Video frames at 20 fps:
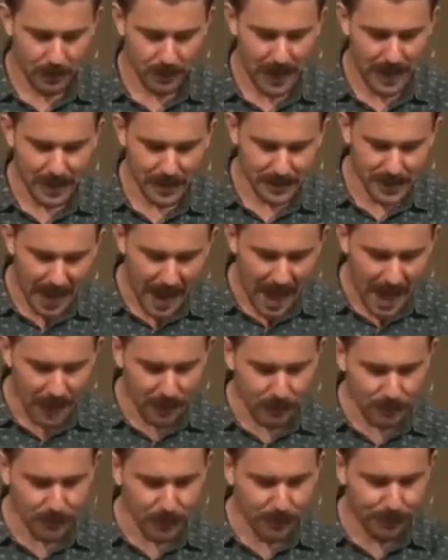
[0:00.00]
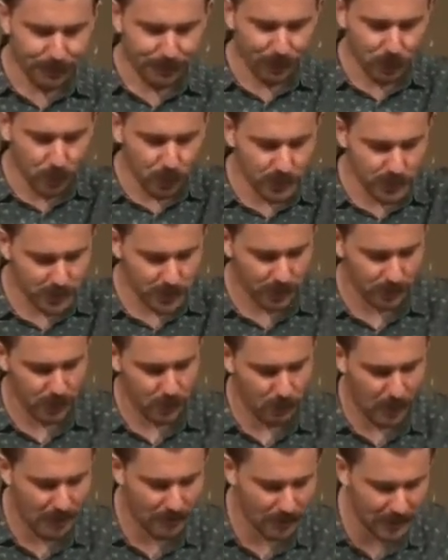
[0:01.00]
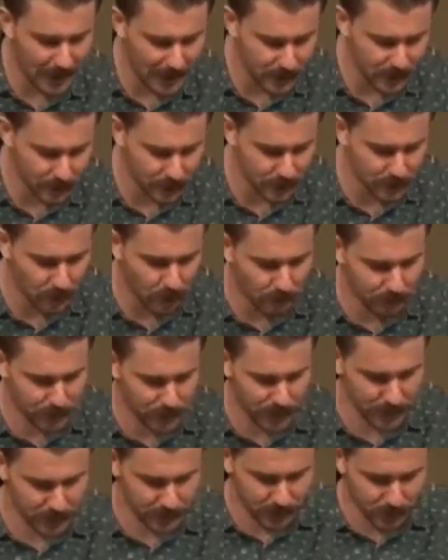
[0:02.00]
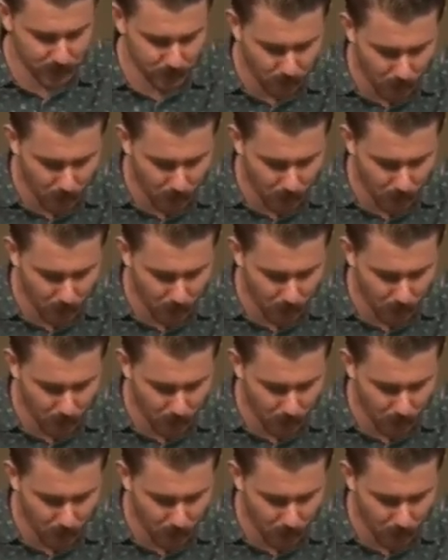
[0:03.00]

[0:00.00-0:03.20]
That is, out of the fullness of the revelation of Jesus